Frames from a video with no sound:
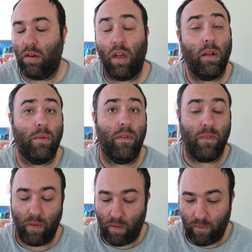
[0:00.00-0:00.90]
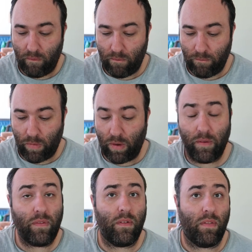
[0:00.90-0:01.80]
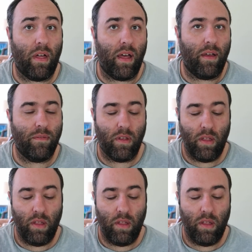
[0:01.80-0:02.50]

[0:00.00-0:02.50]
Naru's First Love.